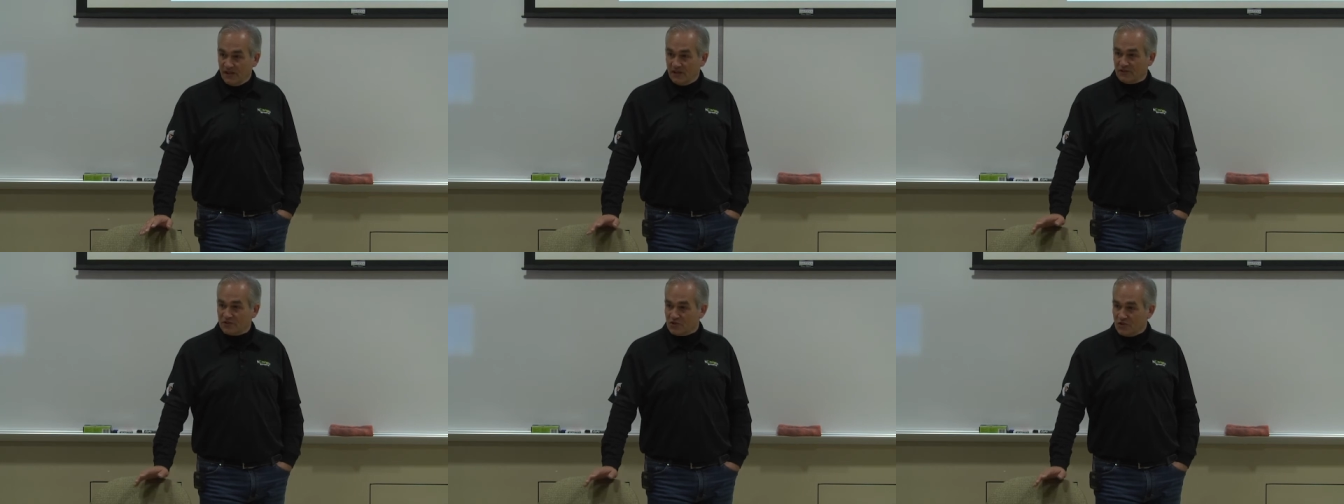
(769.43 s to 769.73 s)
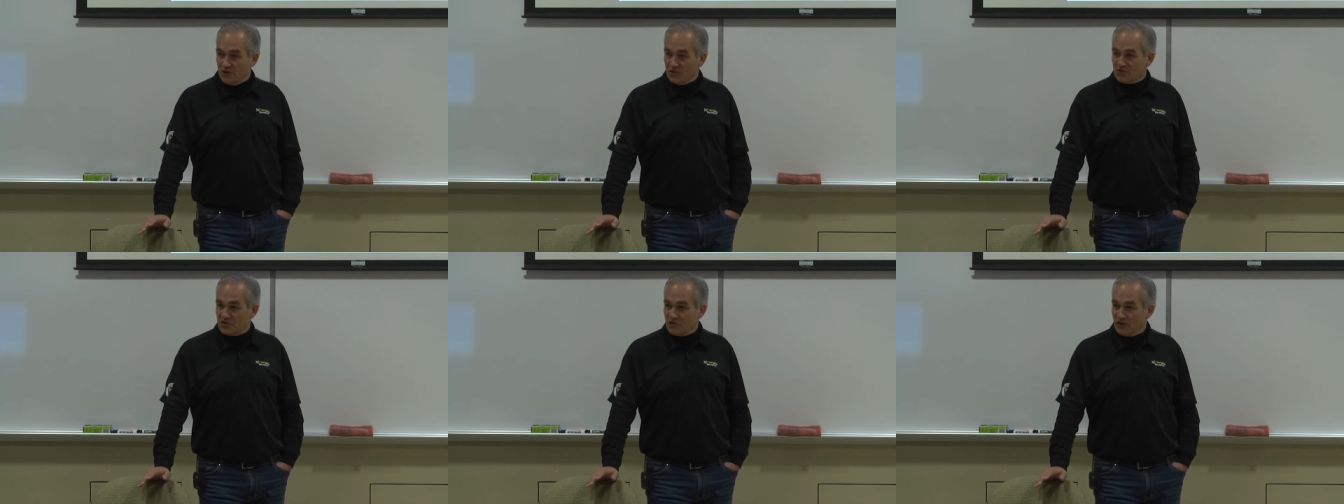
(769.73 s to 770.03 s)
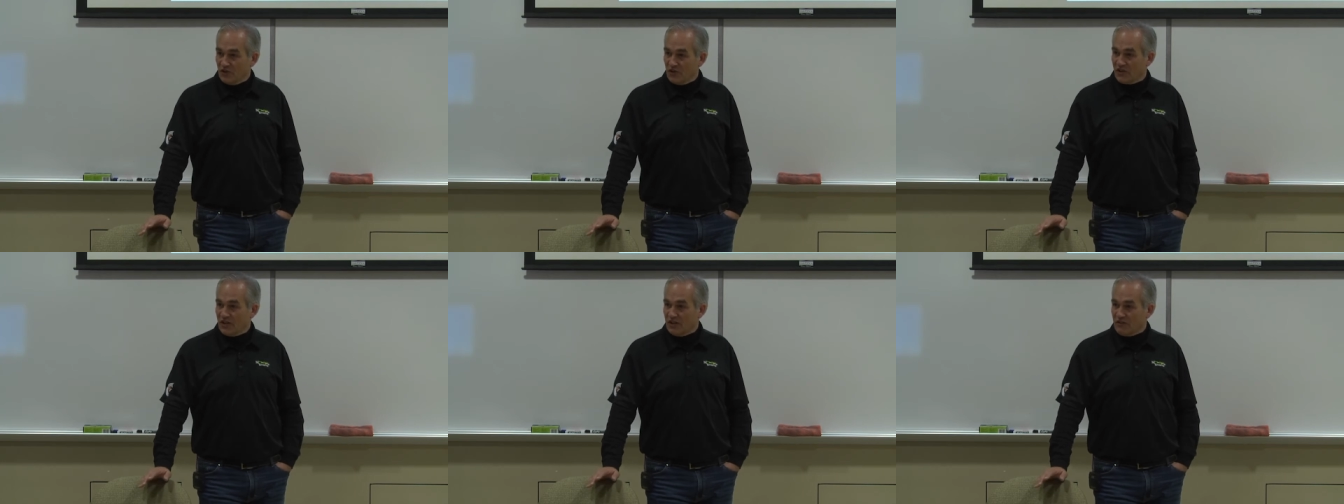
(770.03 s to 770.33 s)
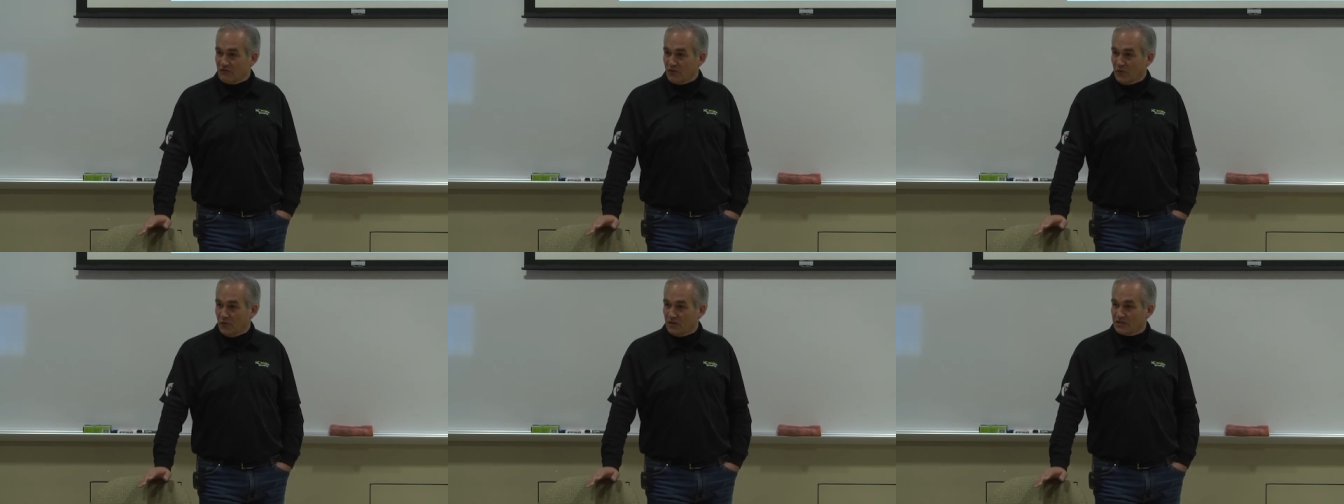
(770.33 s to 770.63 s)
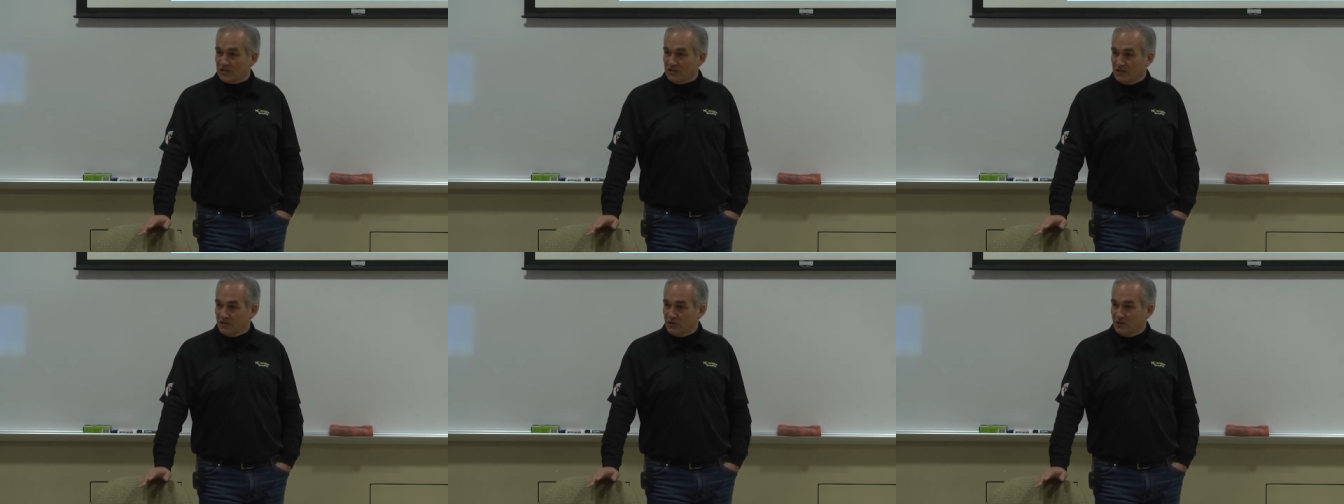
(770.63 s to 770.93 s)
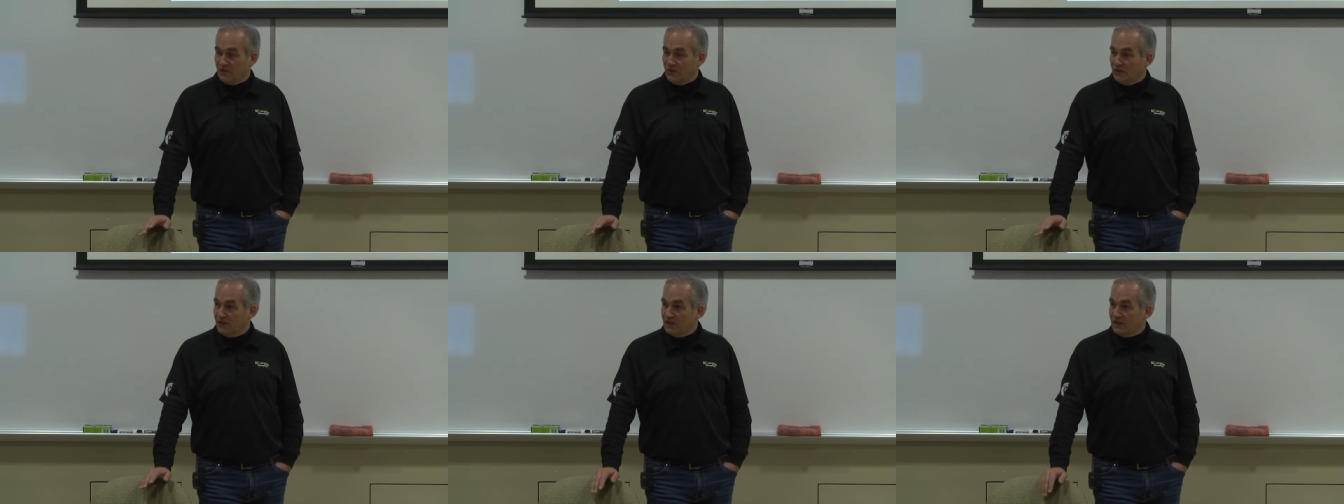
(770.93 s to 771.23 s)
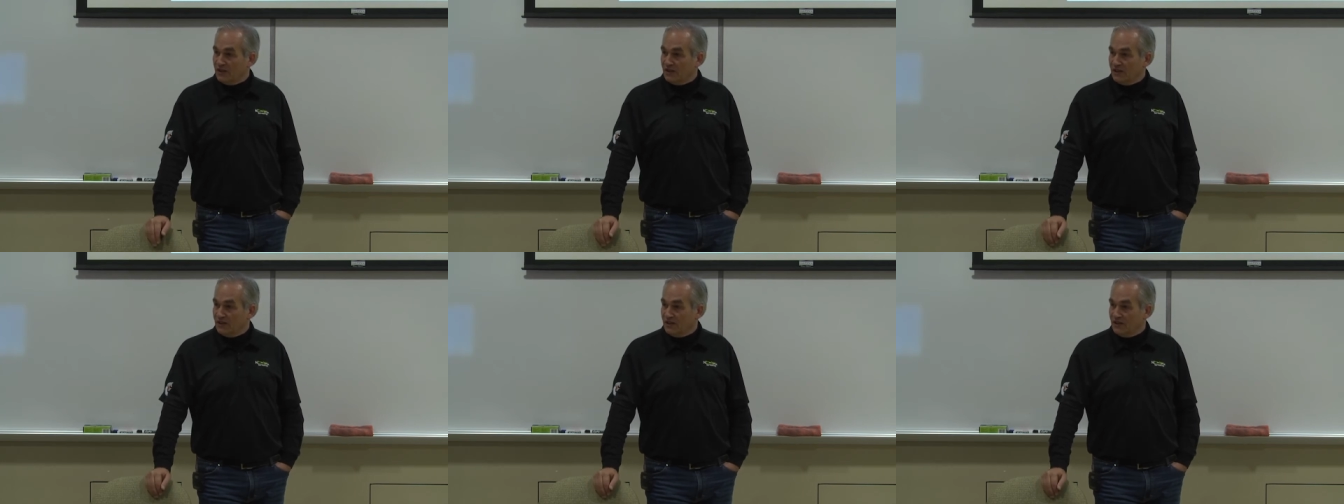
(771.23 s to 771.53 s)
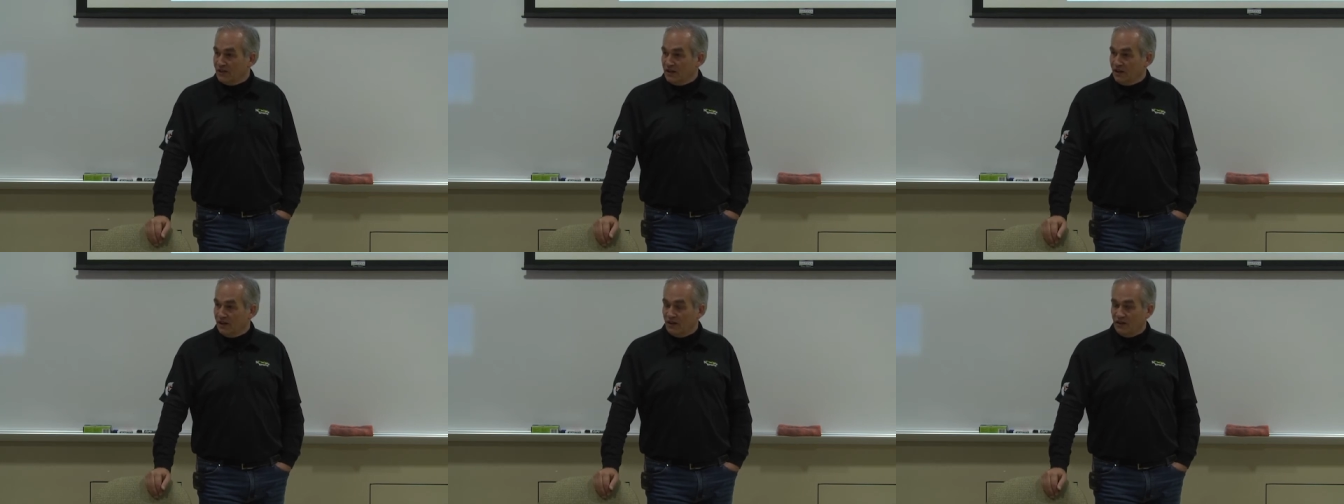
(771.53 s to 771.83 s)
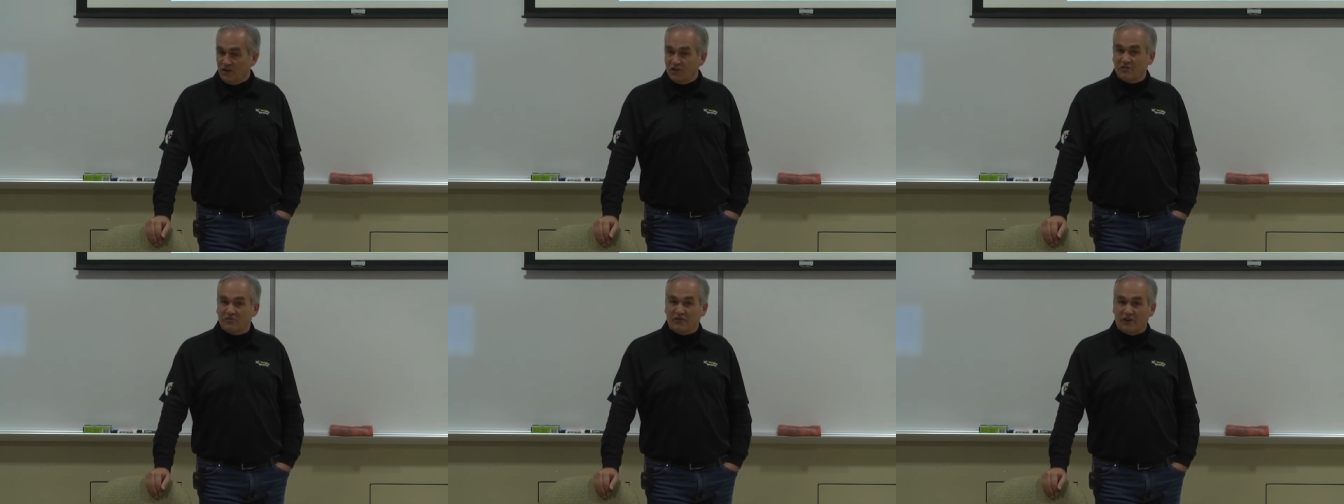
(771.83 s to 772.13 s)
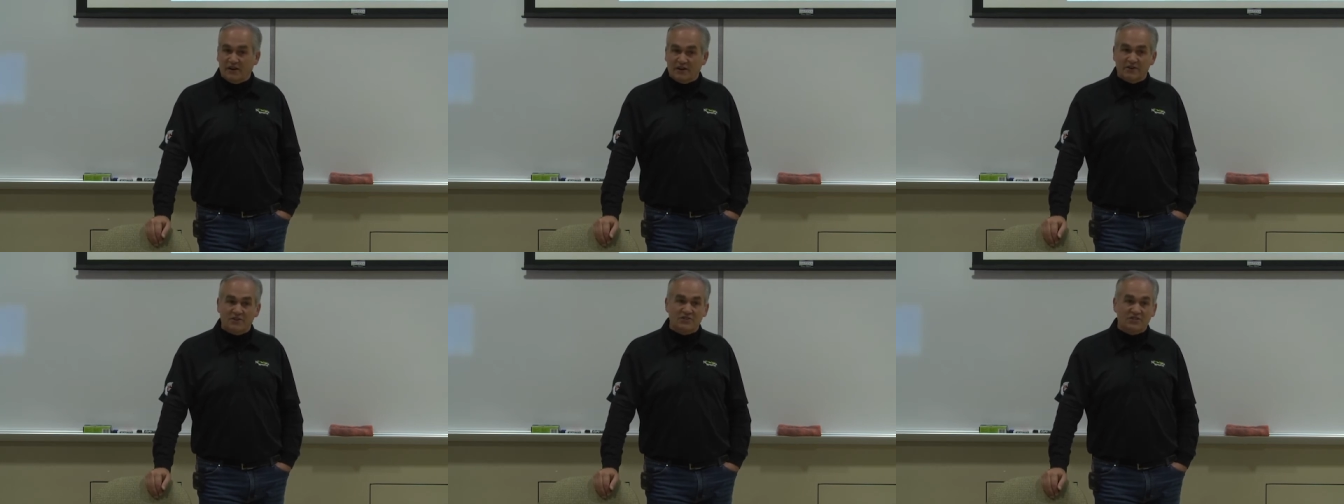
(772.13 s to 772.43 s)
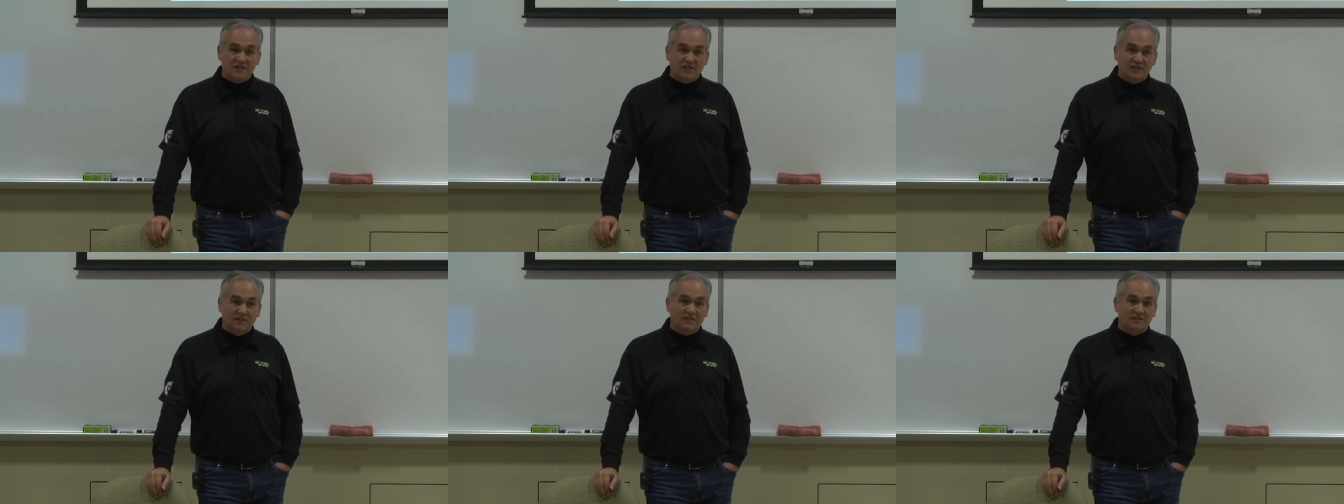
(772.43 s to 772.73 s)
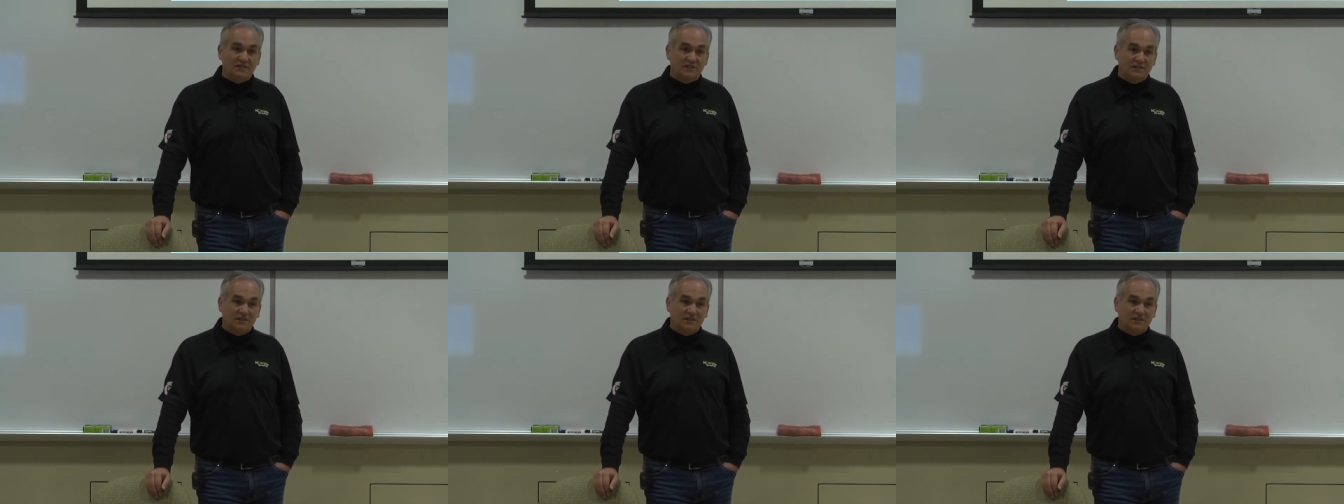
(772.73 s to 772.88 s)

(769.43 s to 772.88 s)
And so as you're looking for what to do, uh, look for energy.